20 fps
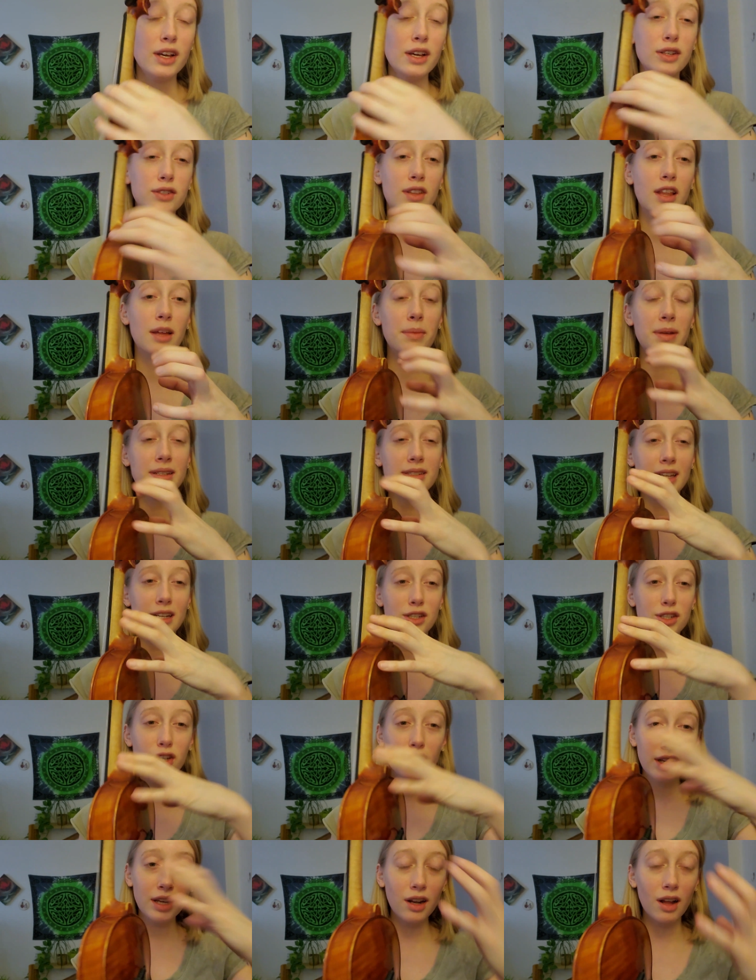So that means they
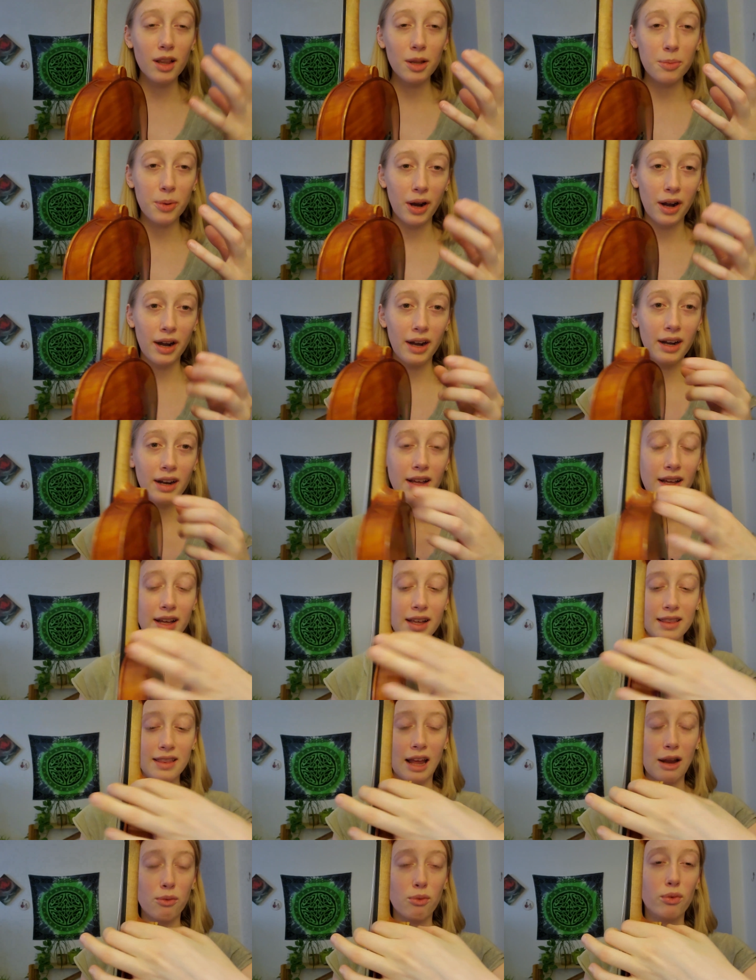took it all apart.
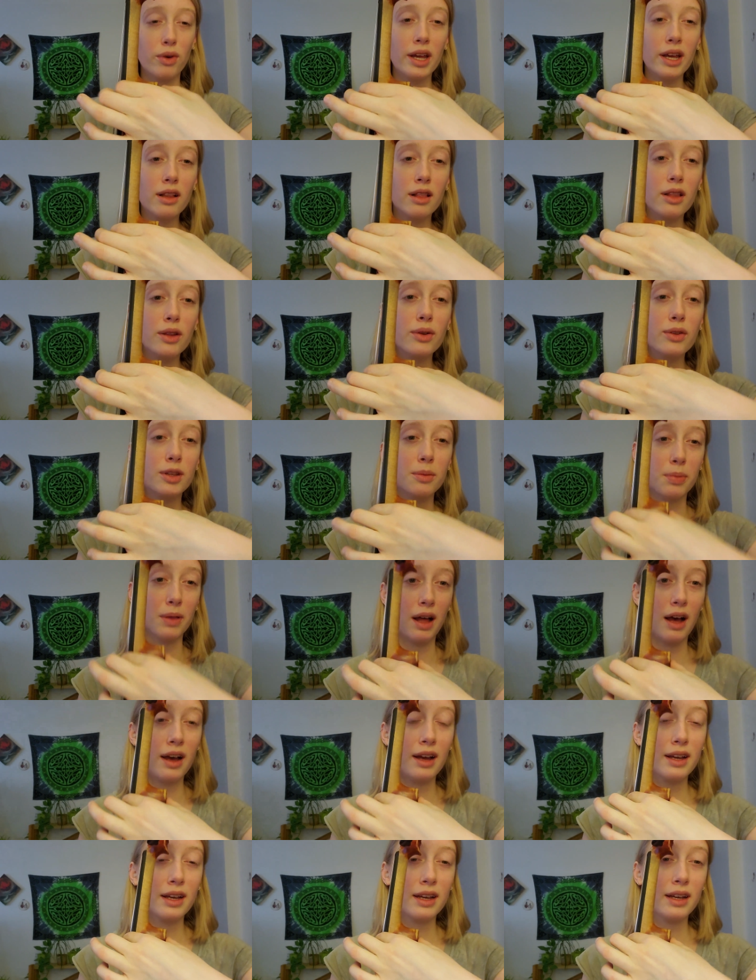They re-glued the
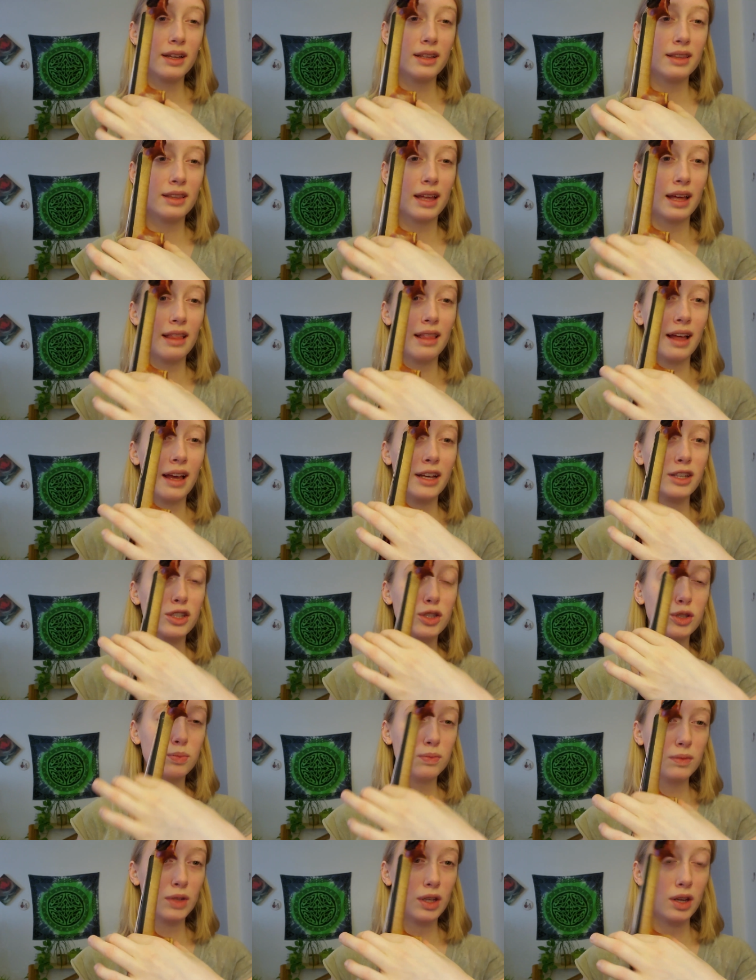block. They
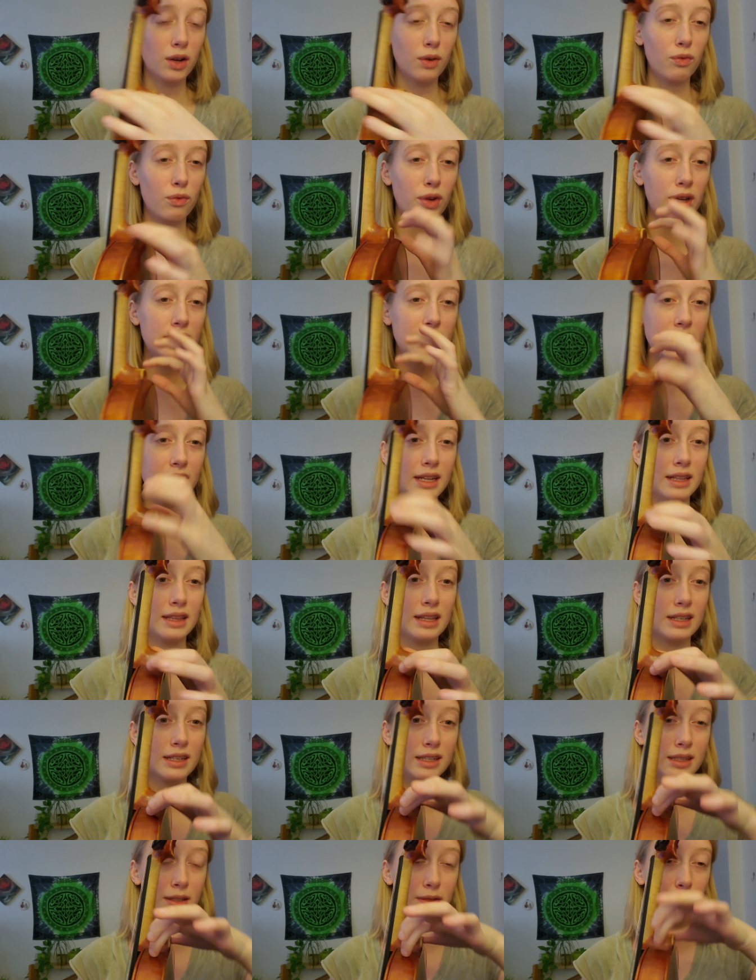redid
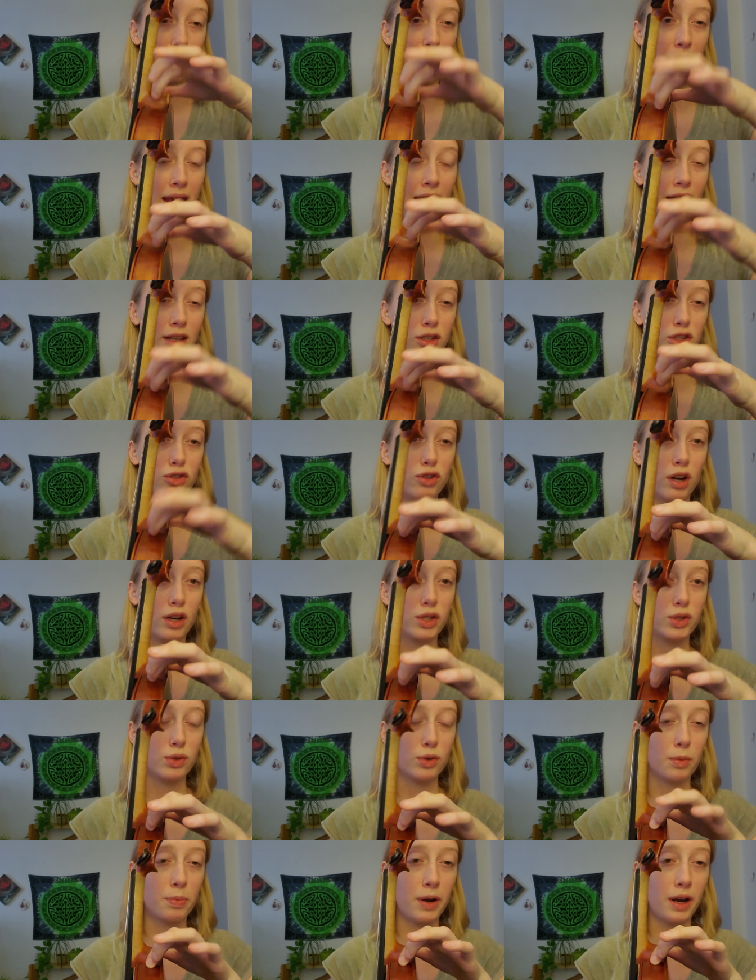this main
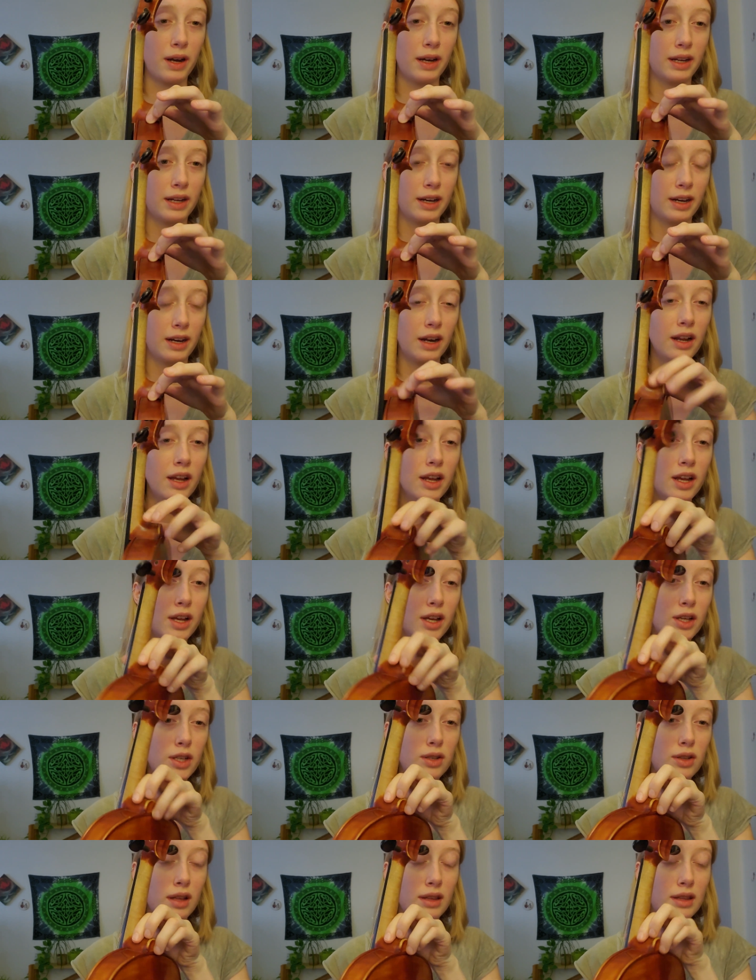structural part here
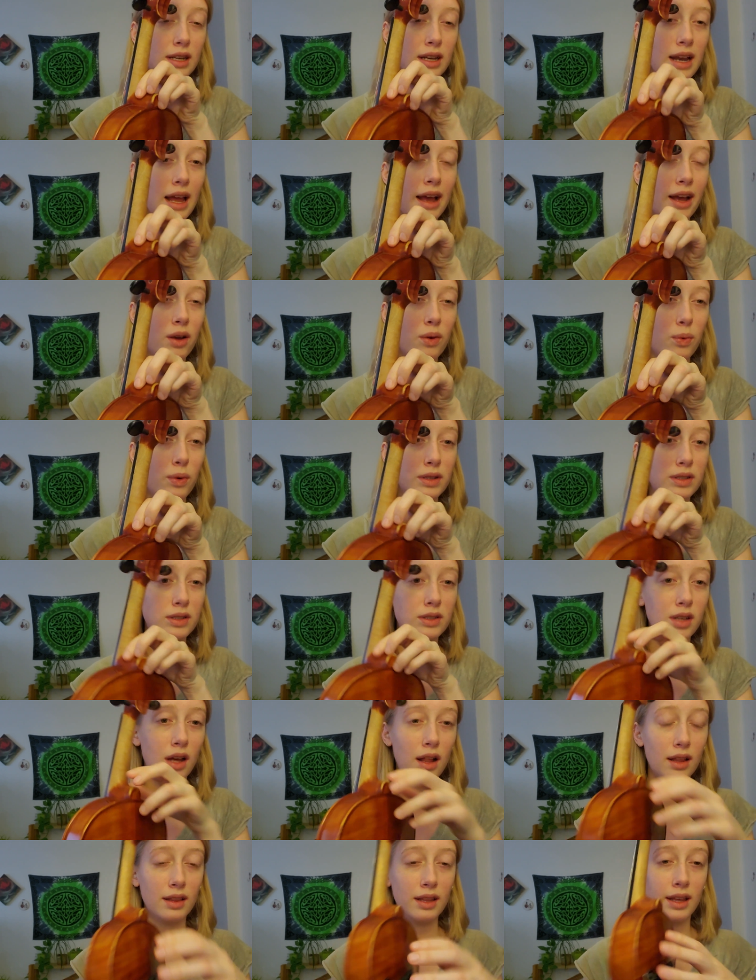so that the neck was
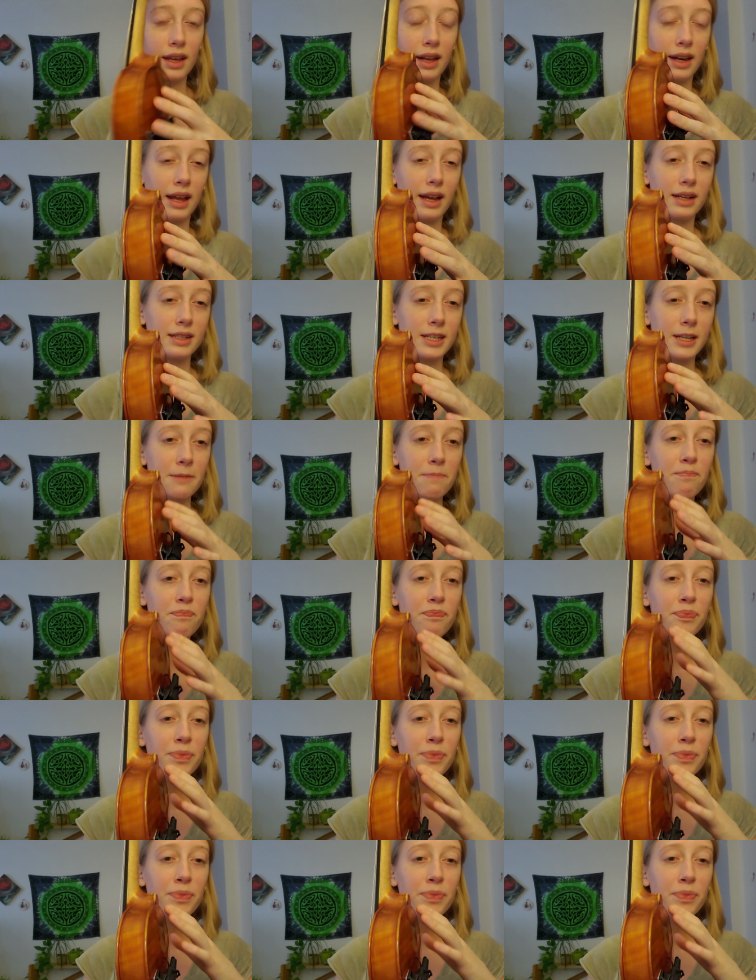solidly connected.